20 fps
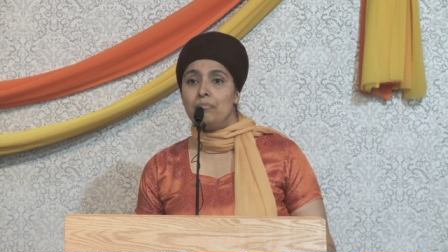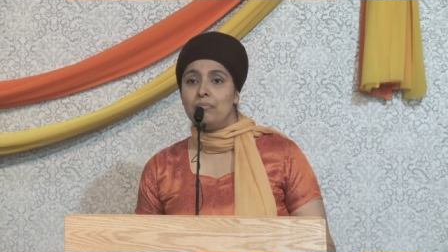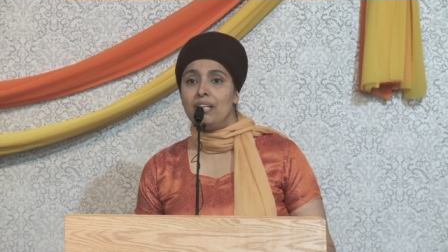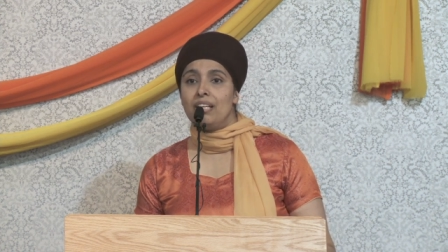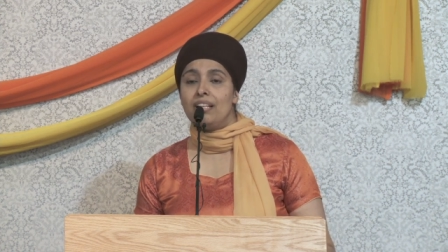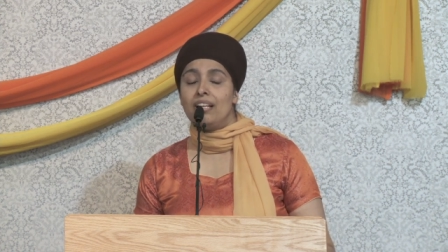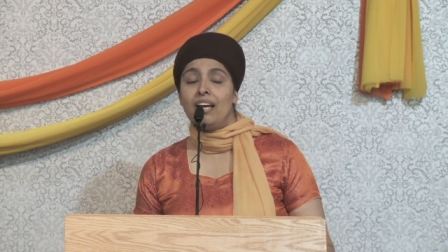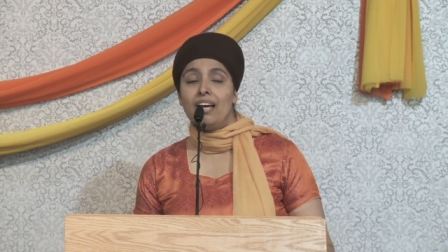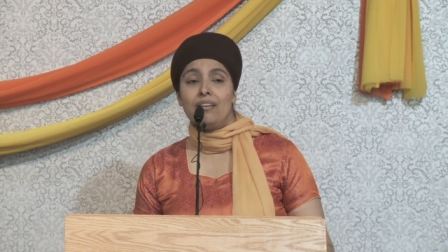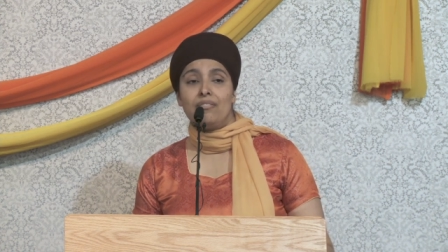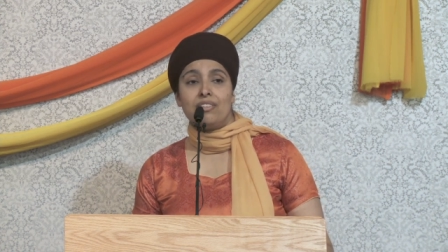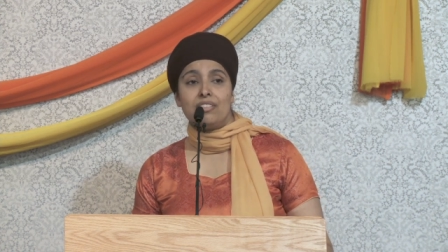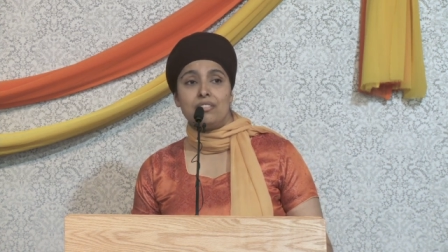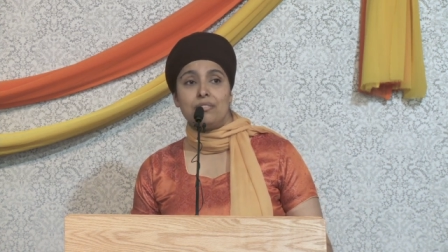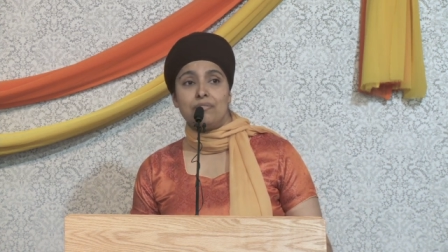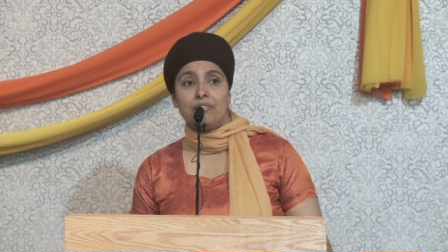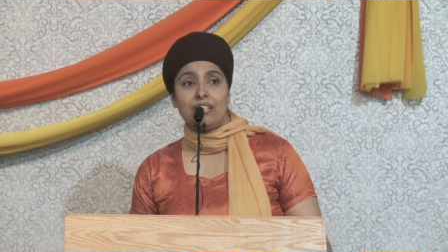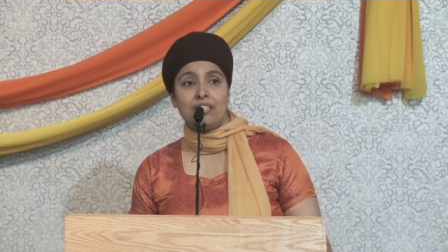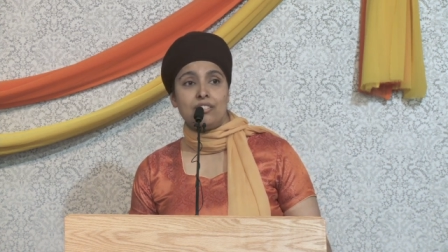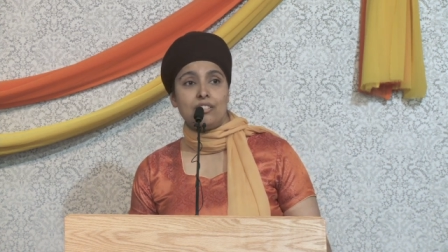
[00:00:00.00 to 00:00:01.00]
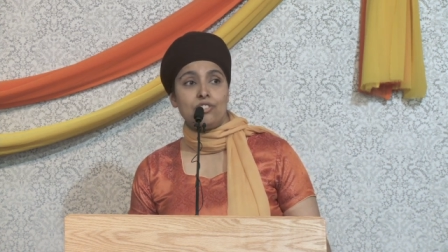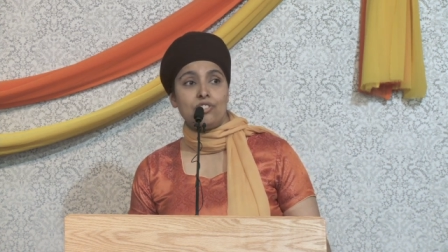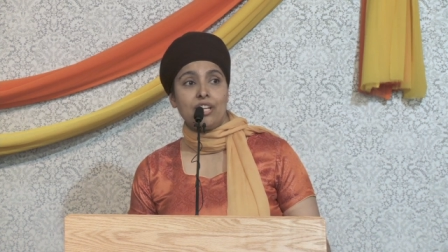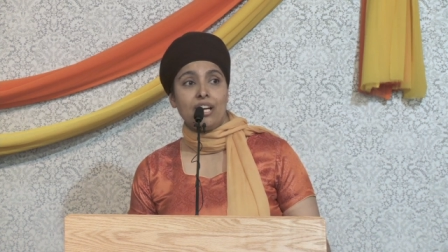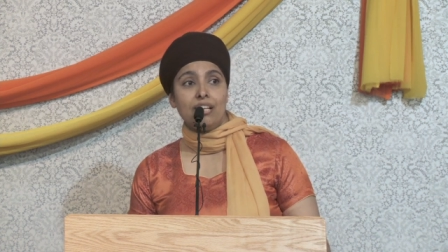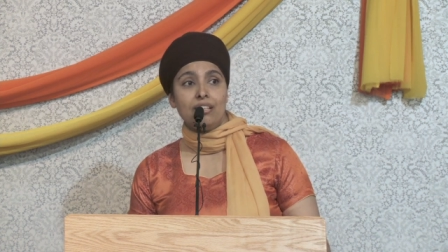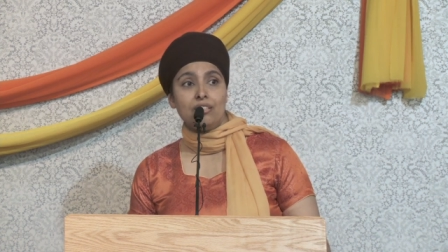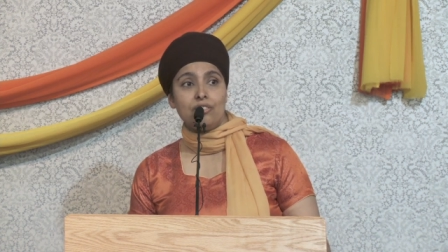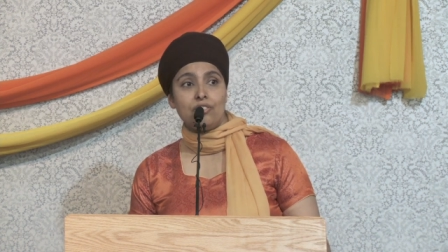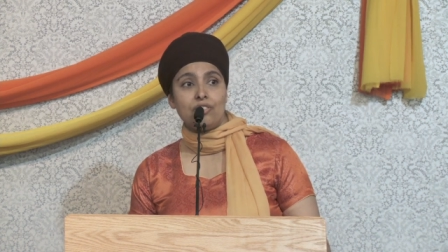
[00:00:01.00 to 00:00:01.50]
mean having to face the
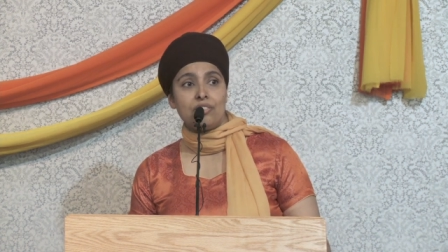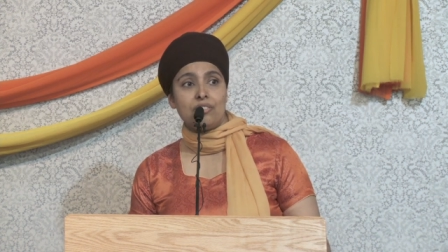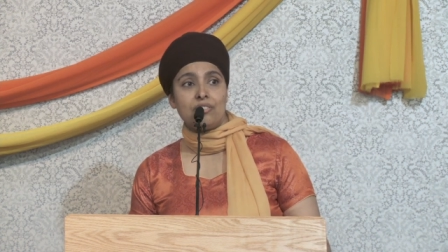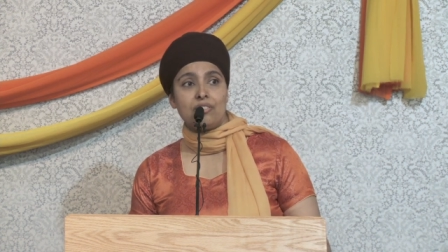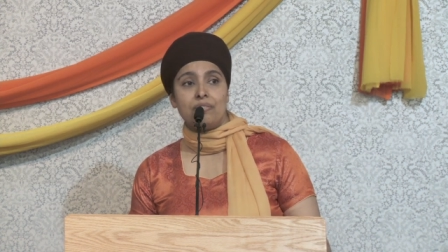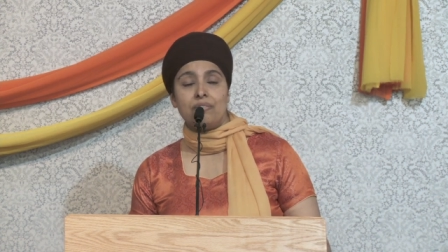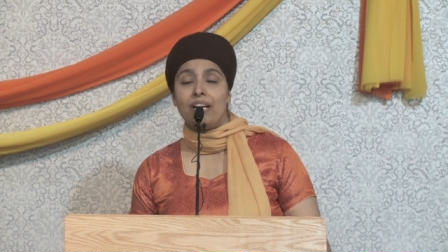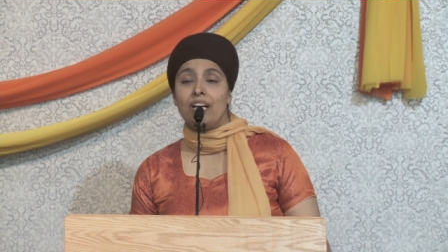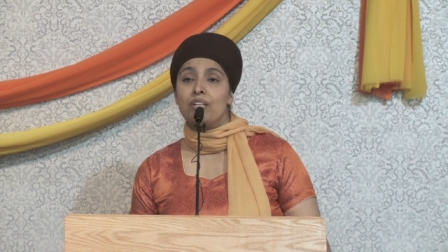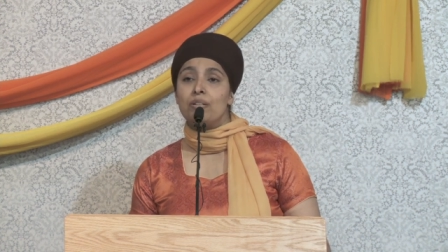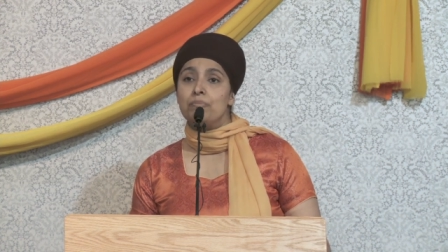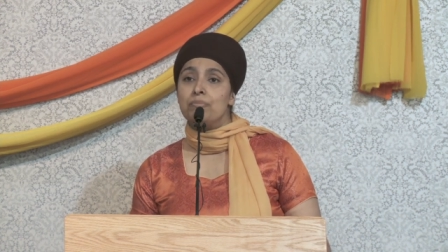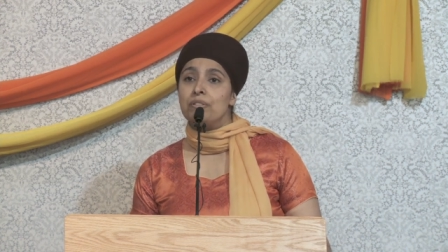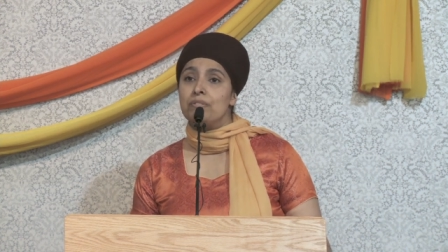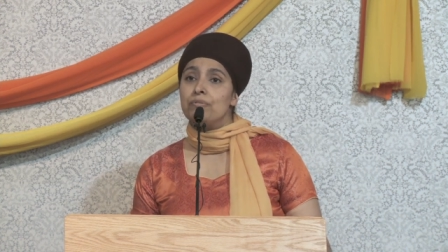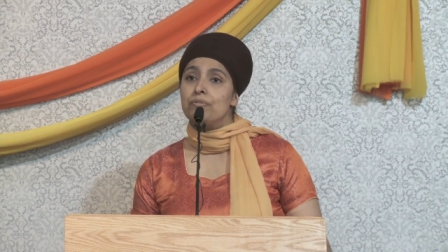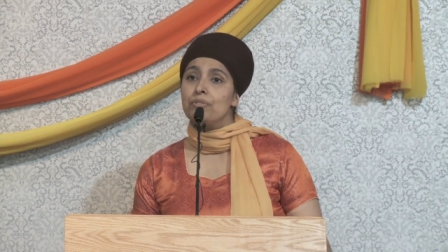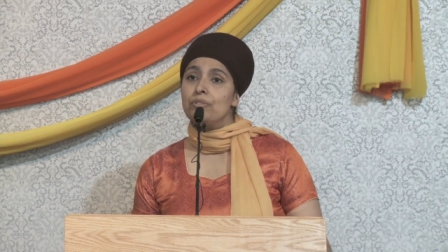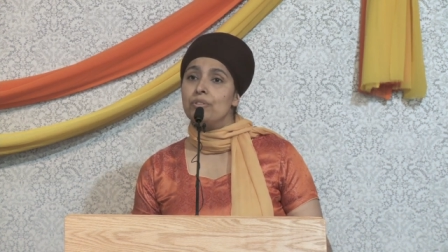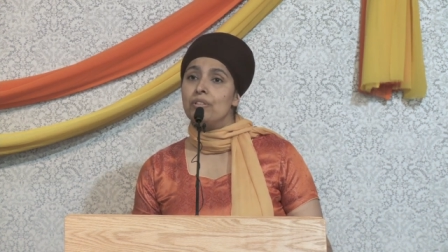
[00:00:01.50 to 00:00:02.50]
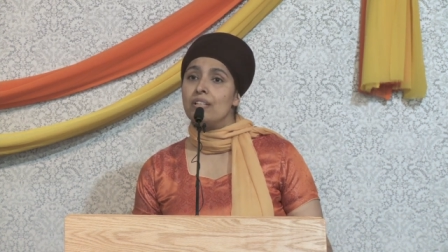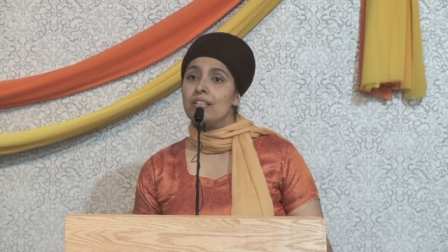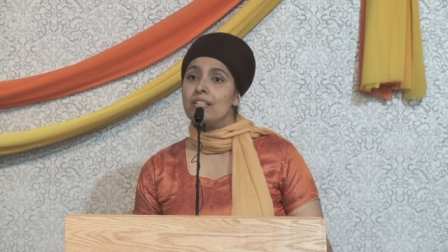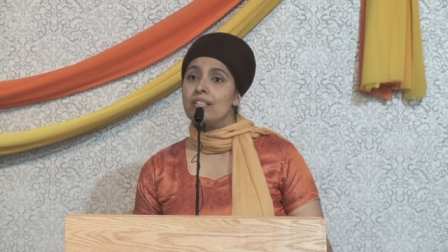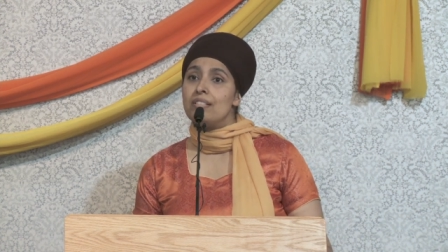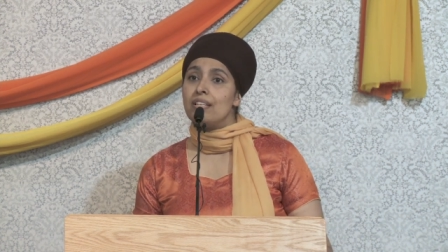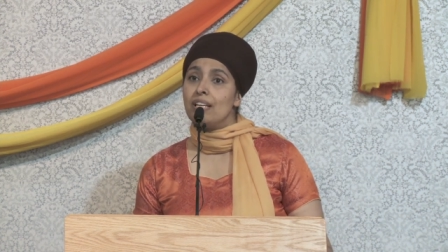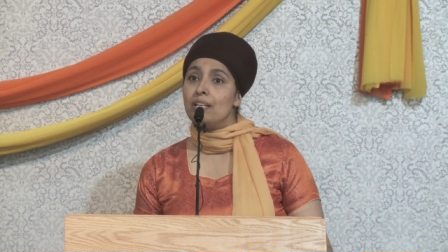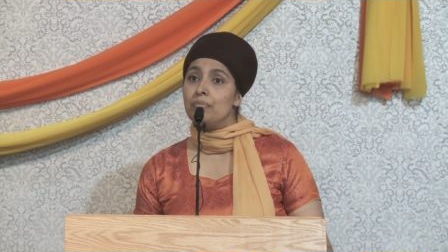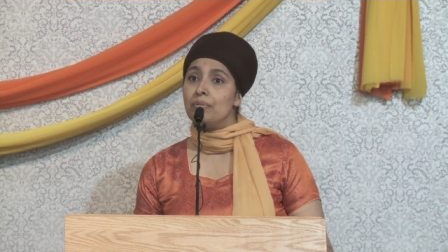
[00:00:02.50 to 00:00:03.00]
challenges of how to put food on the
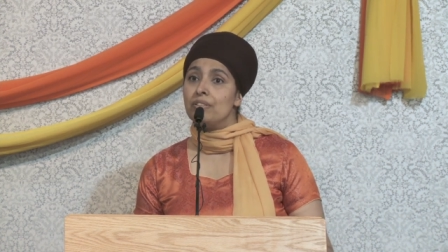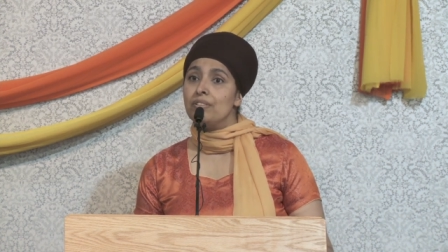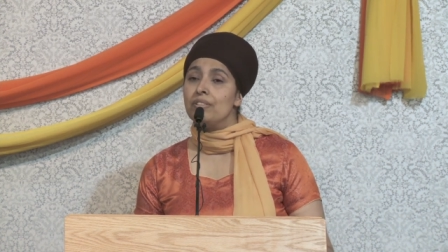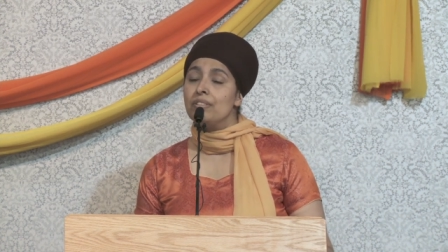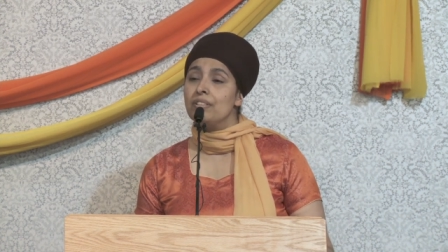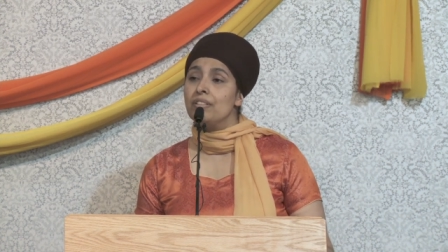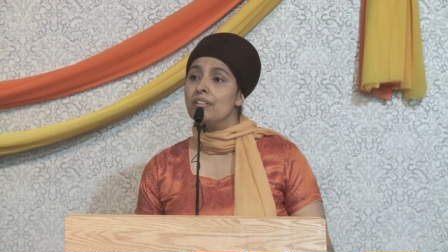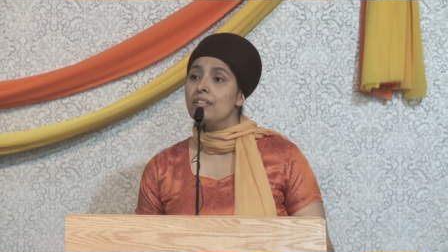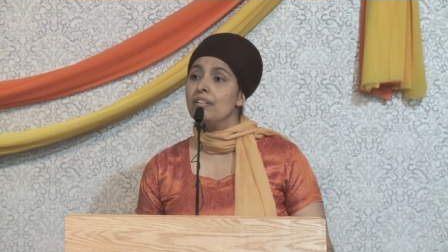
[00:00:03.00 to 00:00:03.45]
table.